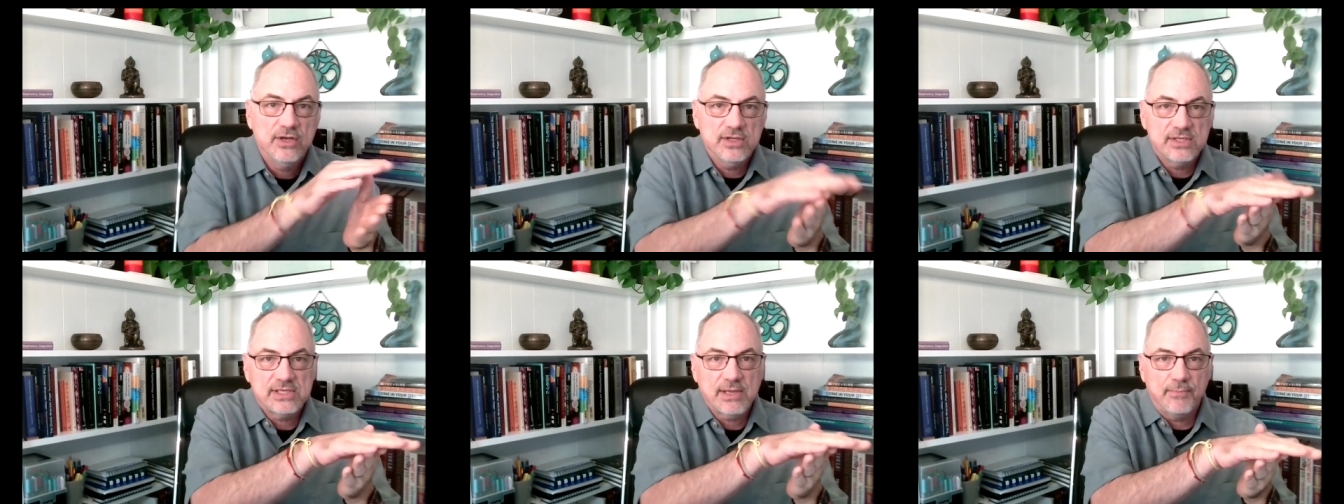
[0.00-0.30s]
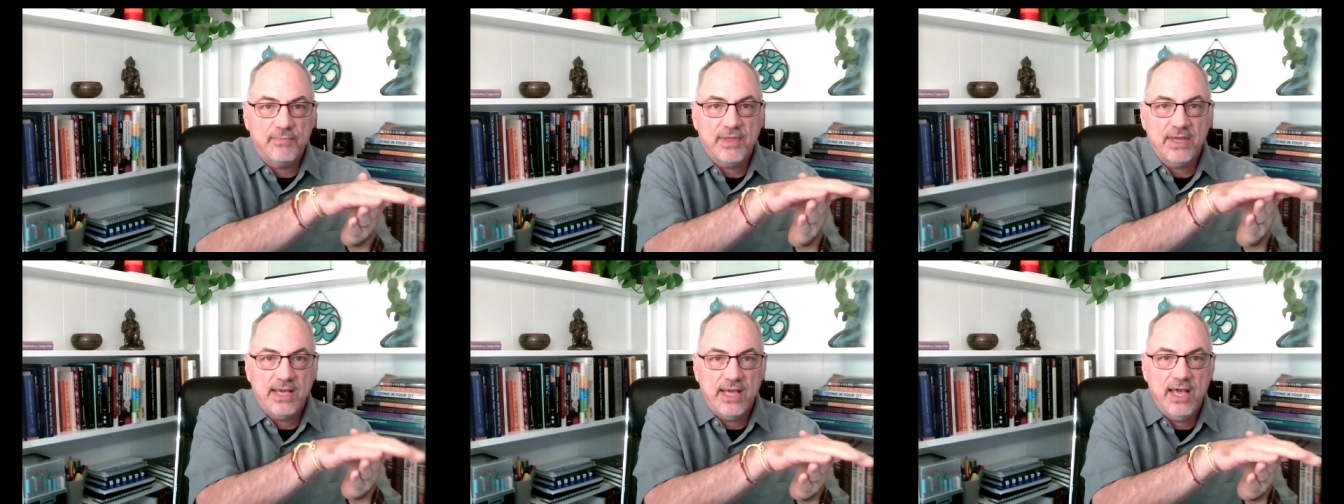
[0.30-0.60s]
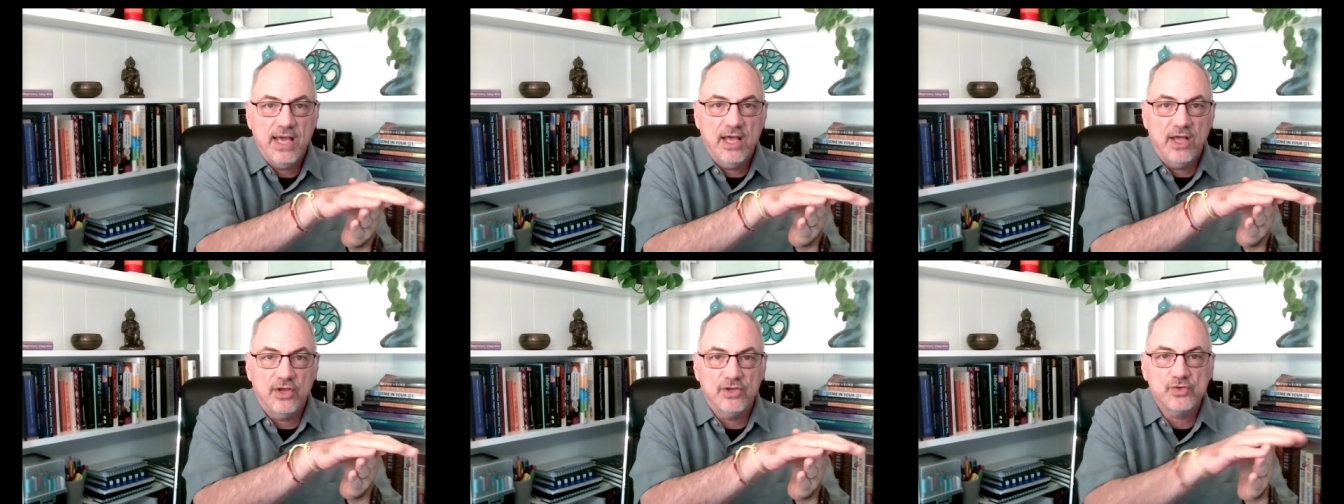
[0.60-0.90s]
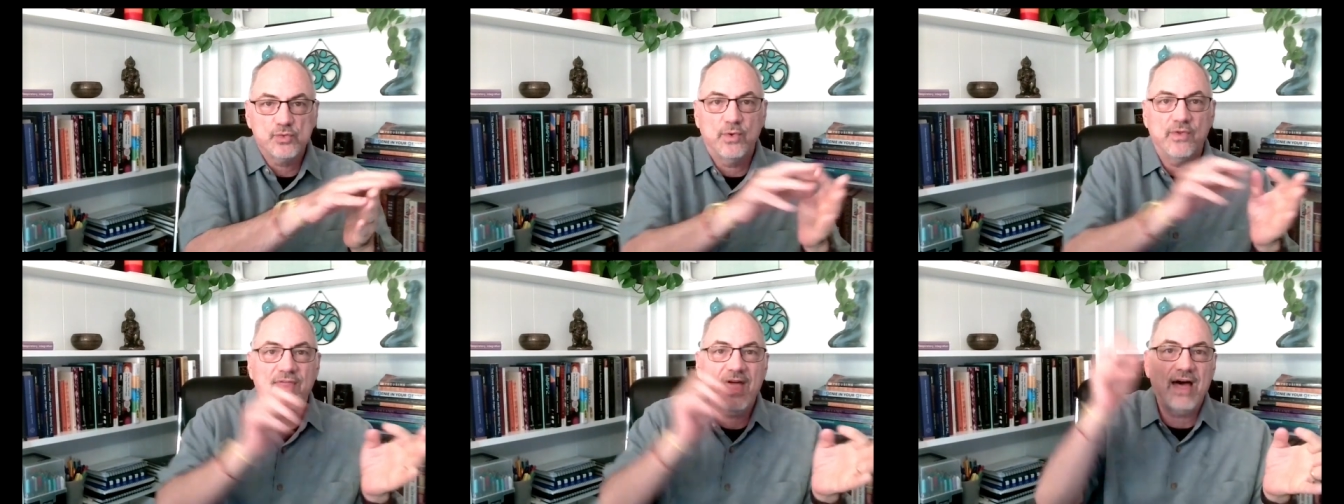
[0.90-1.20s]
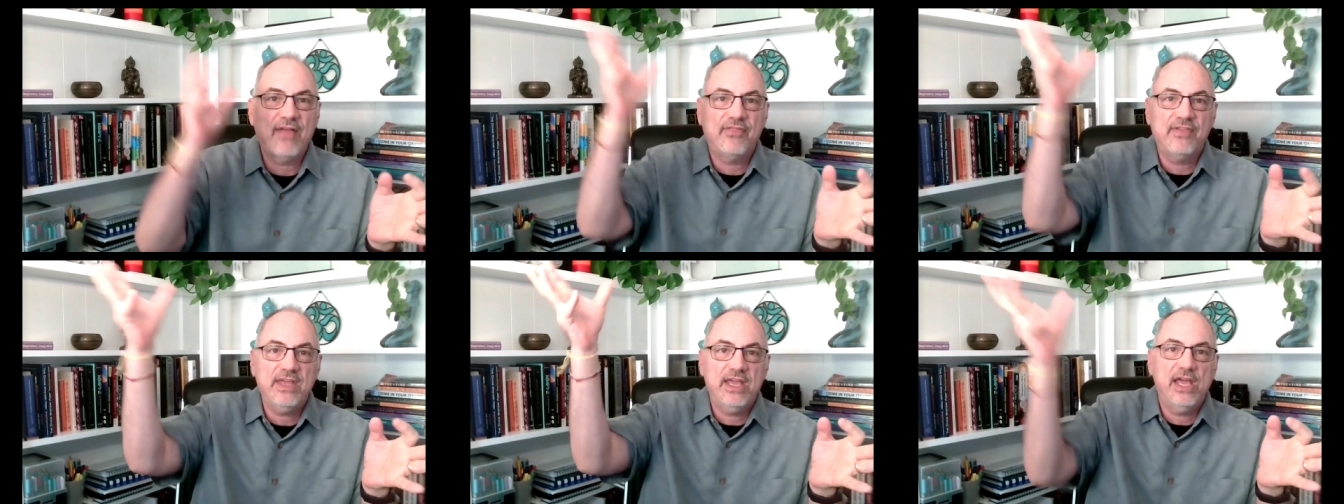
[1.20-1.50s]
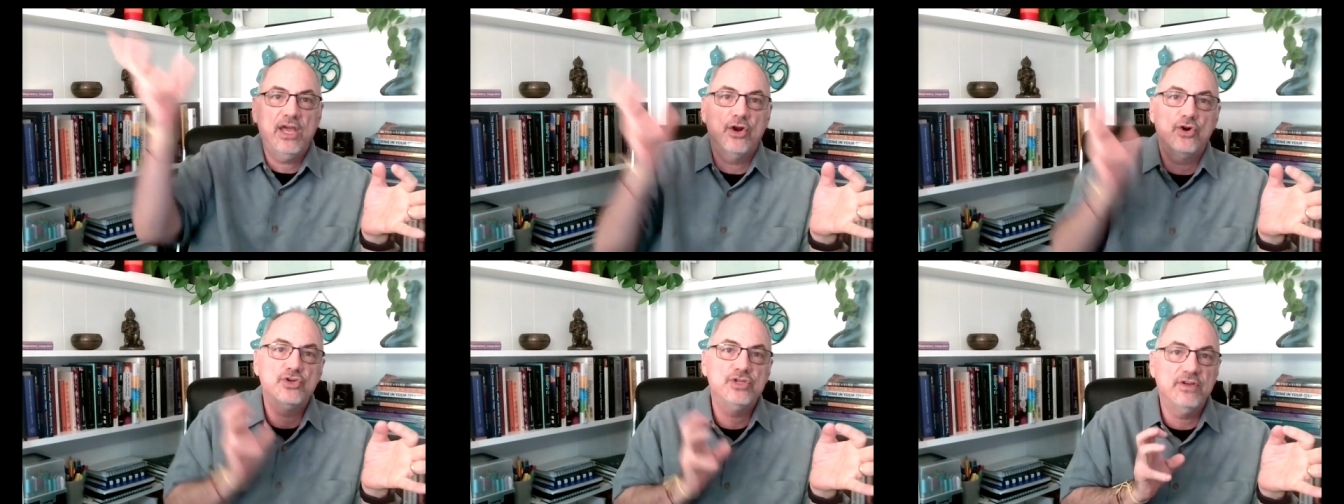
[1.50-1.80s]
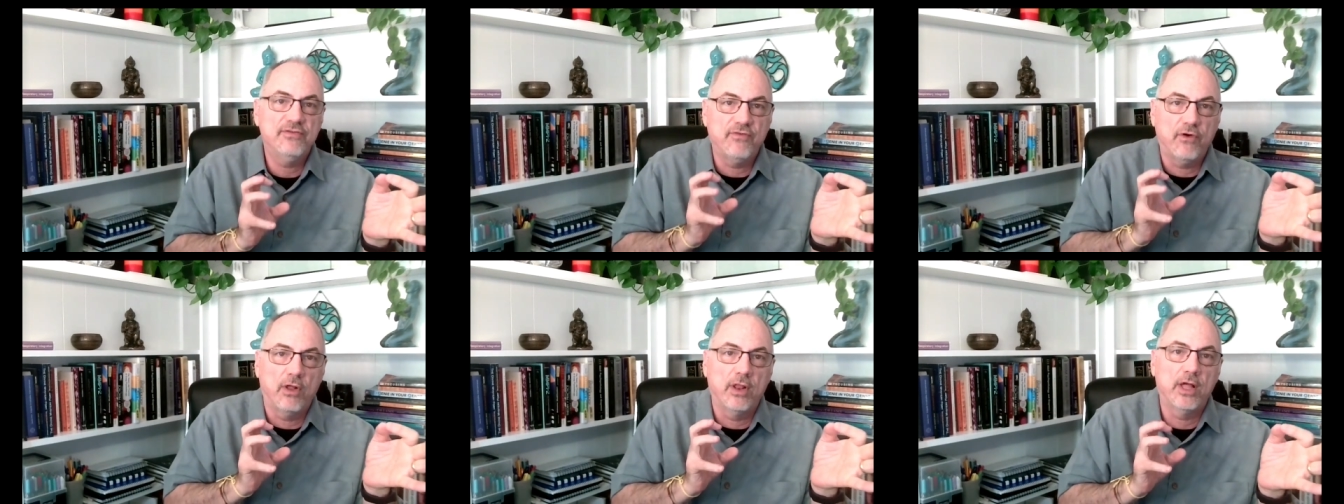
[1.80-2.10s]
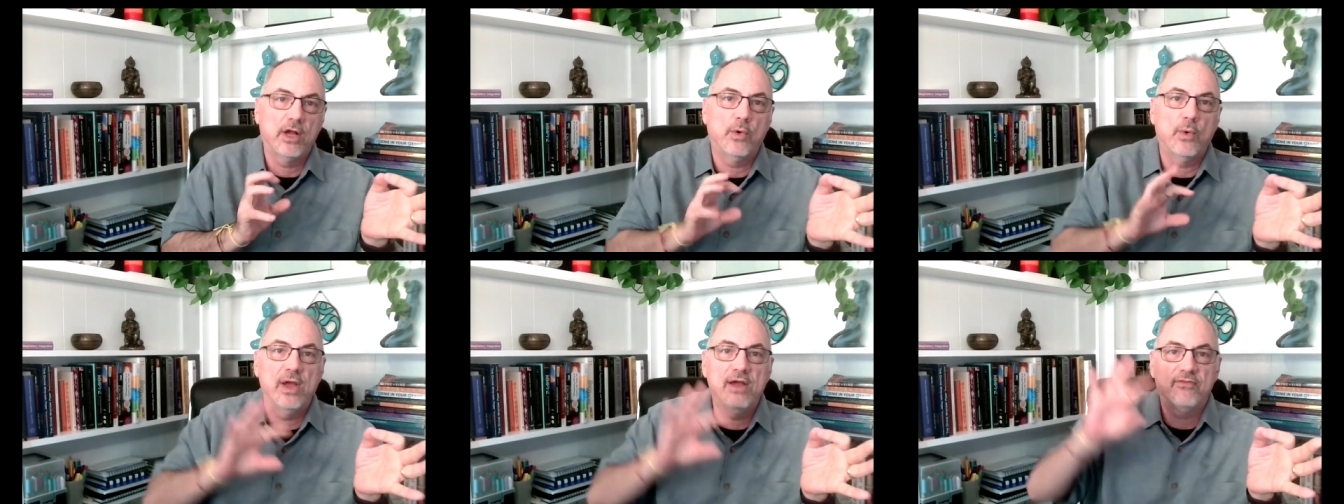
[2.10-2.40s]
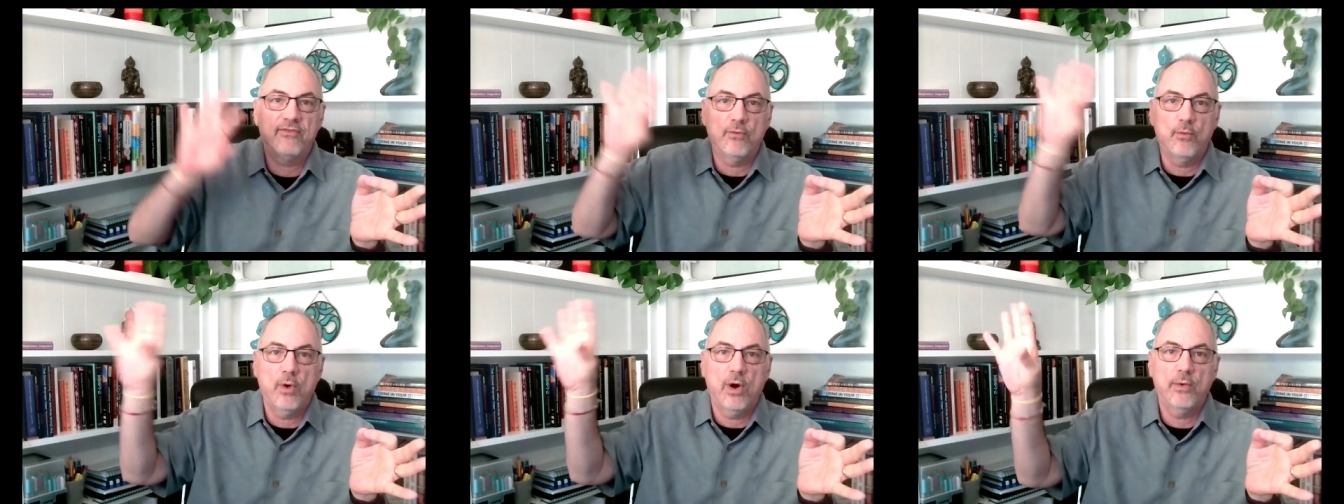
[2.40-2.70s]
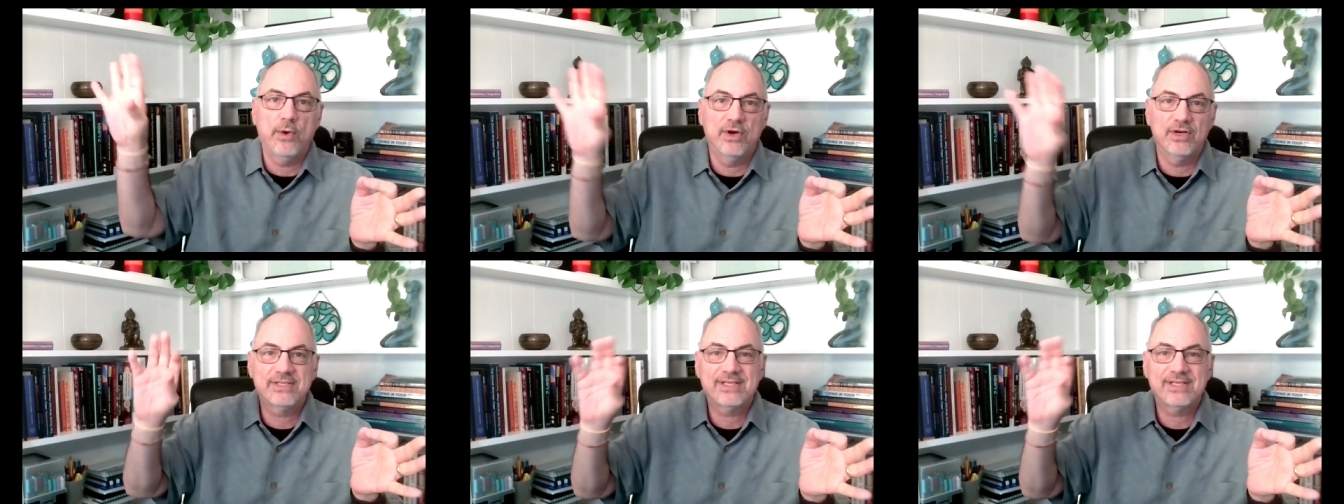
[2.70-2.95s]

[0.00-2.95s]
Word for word: to something else without the energy falling away from what we are.